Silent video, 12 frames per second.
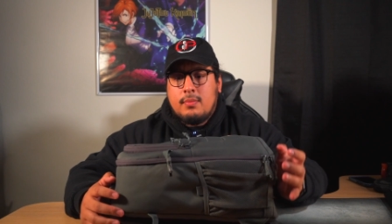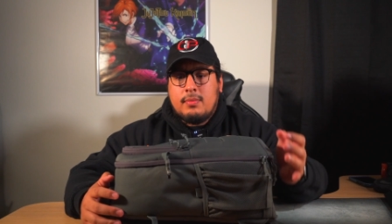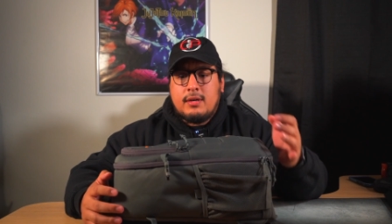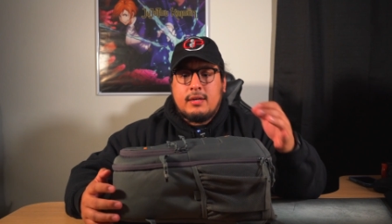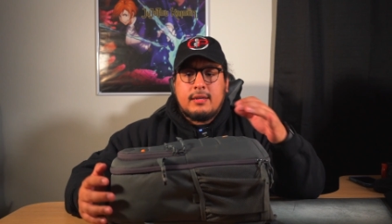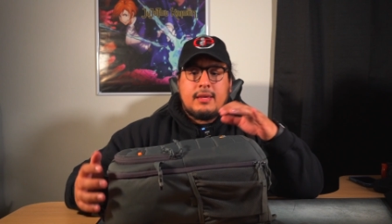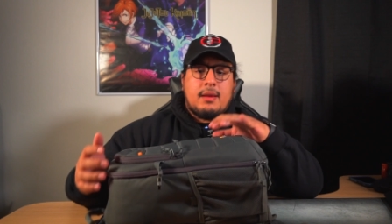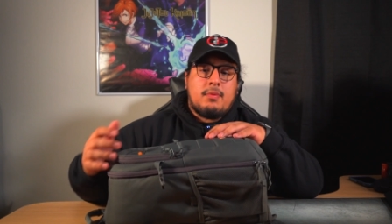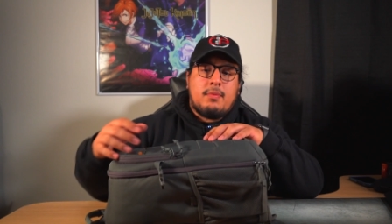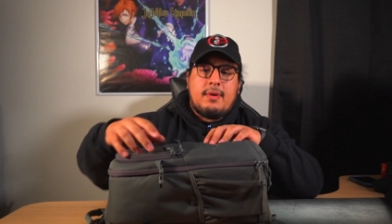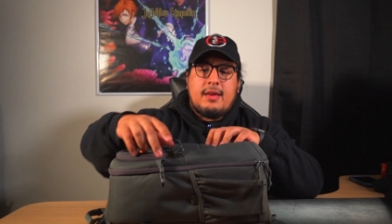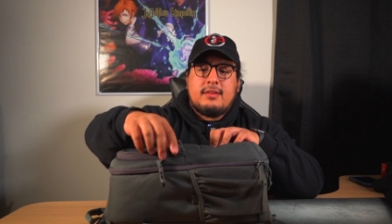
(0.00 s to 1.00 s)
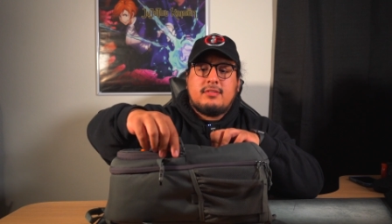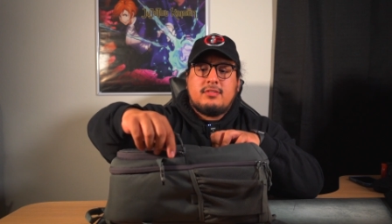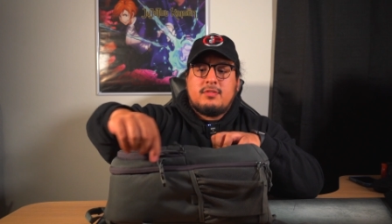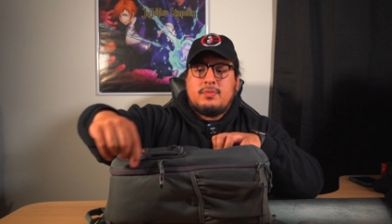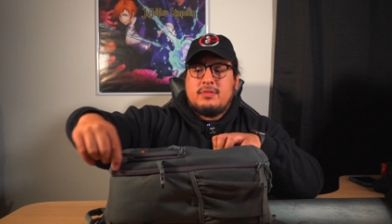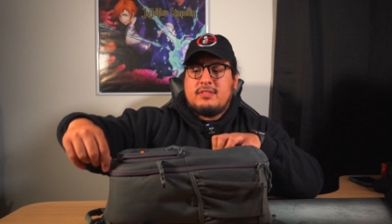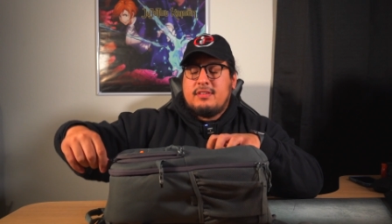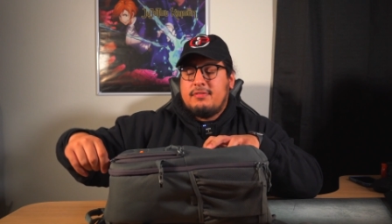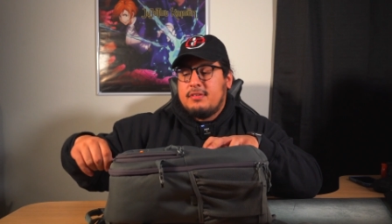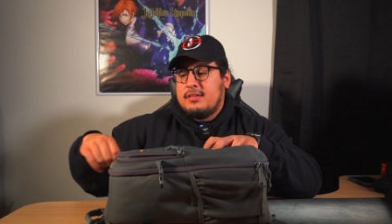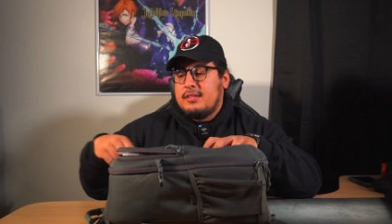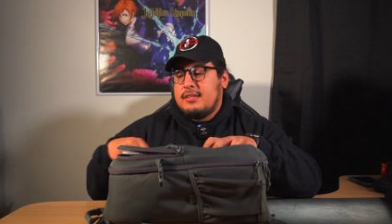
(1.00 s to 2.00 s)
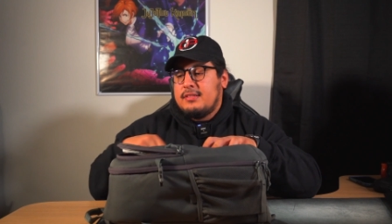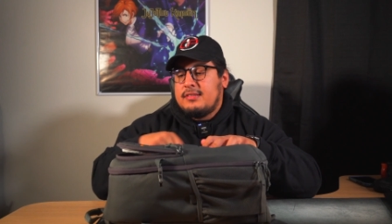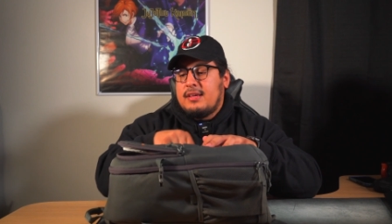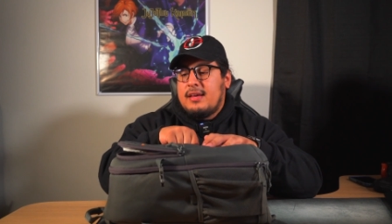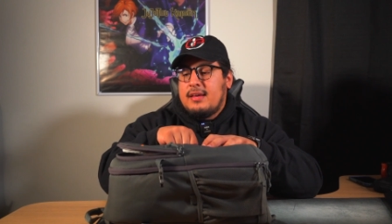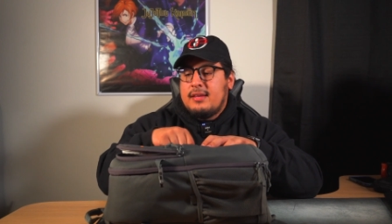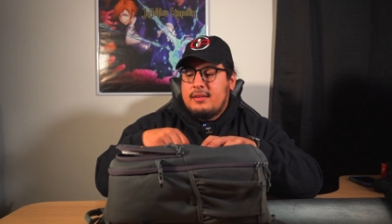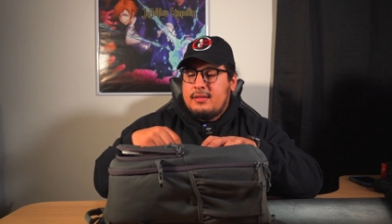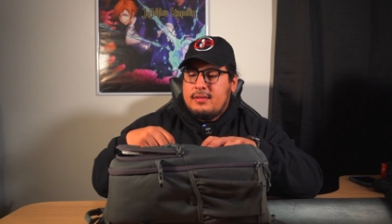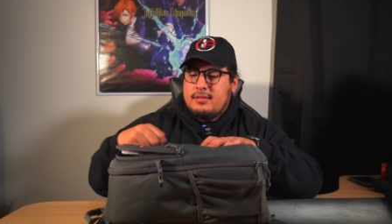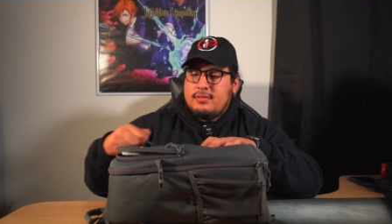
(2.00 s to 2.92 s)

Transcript: but camera bags are specifically designed